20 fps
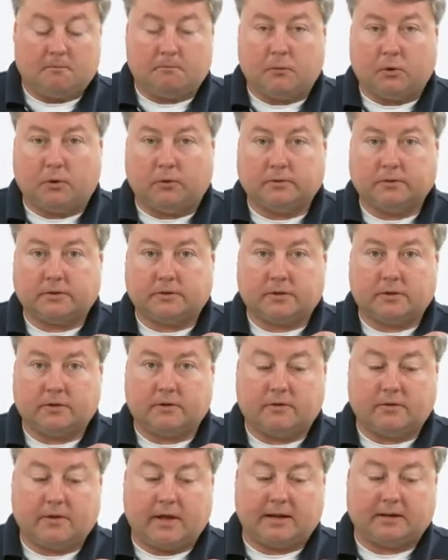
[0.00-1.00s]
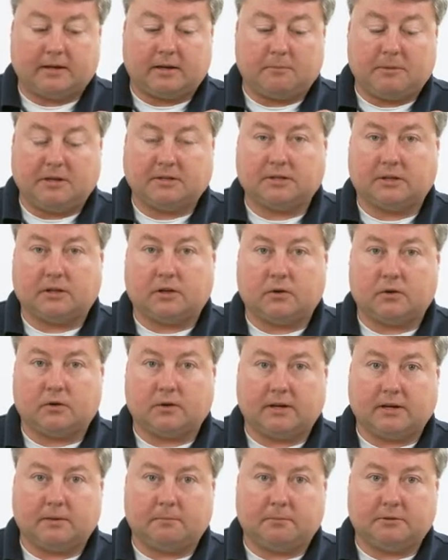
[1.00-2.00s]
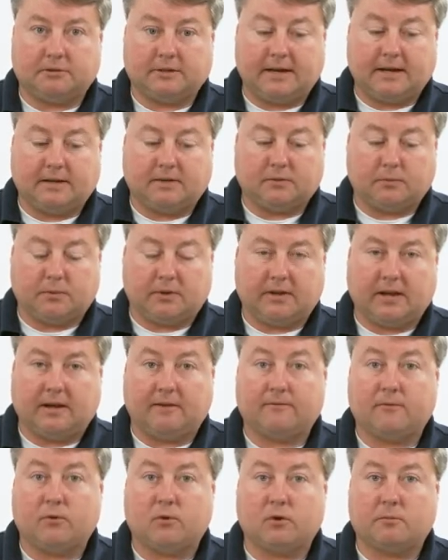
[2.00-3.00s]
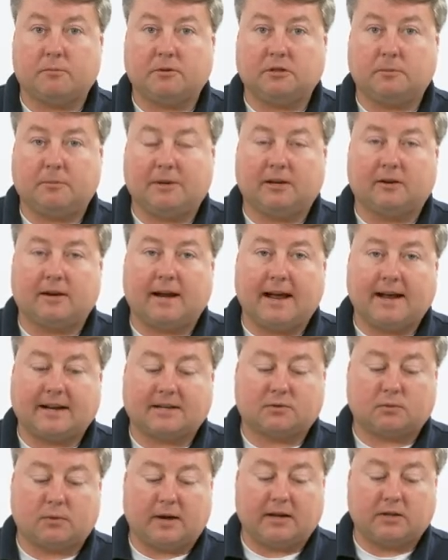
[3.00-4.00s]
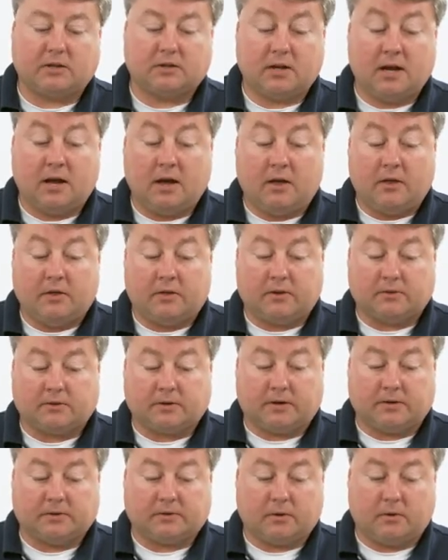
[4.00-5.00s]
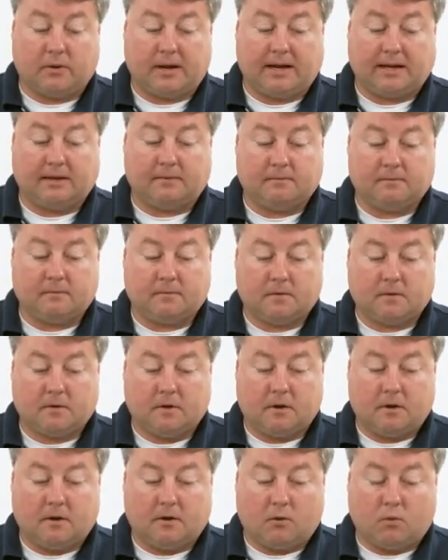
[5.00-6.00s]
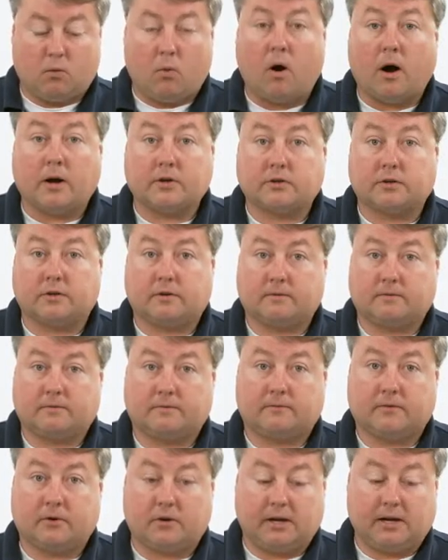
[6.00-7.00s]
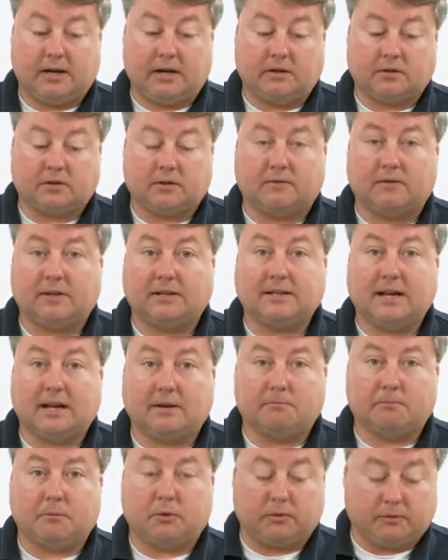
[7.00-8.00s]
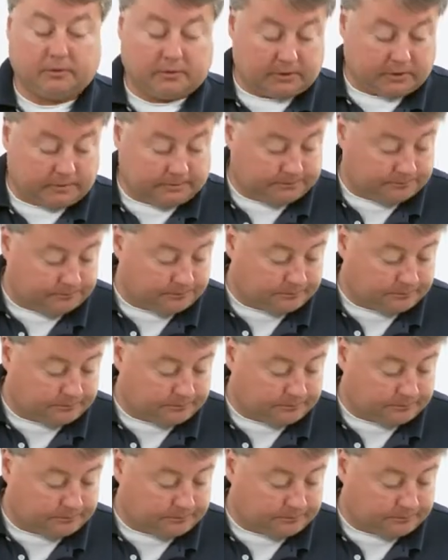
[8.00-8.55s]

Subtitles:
bolts that can be secured in place with a 4mm hex wrench. There's also a washer for each of the 10 bolts.